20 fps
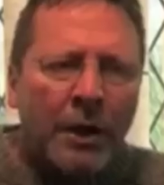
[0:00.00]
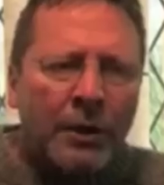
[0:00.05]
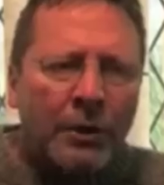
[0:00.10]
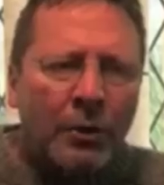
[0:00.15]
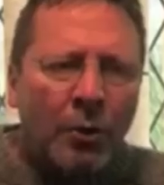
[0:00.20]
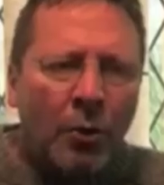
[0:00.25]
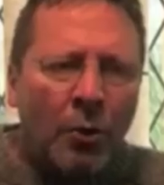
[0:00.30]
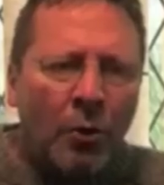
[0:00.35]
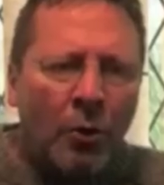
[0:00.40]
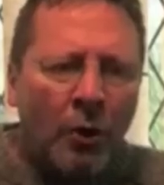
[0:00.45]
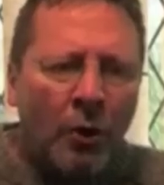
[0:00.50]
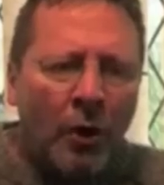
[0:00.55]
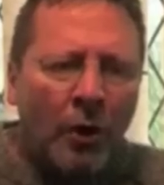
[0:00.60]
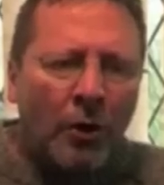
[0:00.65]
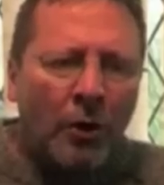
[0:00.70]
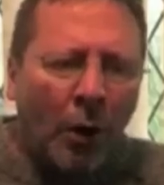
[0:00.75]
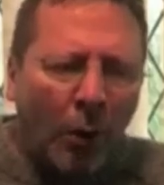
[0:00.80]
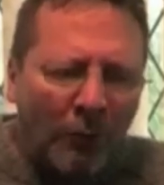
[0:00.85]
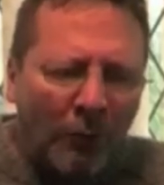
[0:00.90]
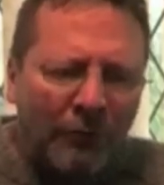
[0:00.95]
your
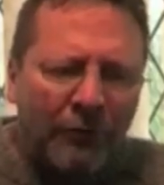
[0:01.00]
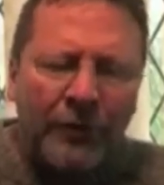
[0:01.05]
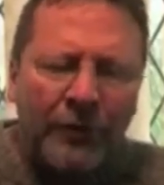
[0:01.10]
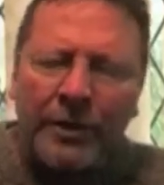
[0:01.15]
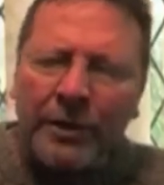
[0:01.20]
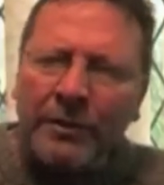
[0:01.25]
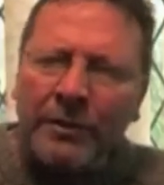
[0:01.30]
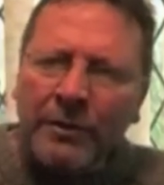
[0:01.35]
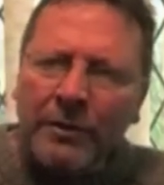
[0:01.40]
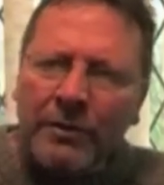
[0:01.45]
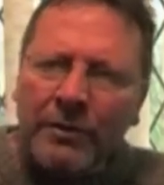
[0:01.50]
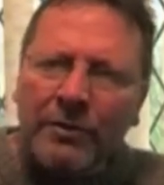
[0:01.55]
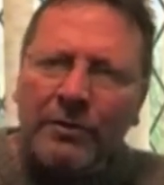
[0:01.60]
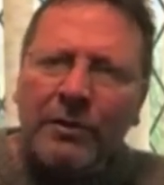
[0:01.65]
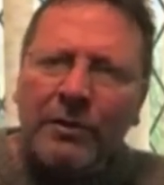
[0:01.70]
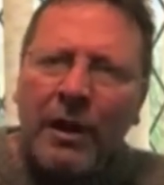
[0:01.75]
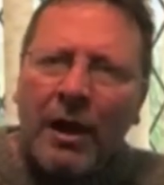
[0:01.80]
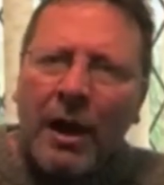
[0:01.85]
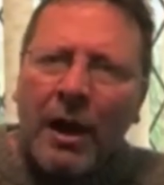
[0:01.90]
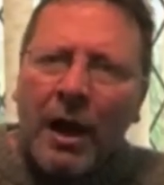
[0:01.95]
confidence,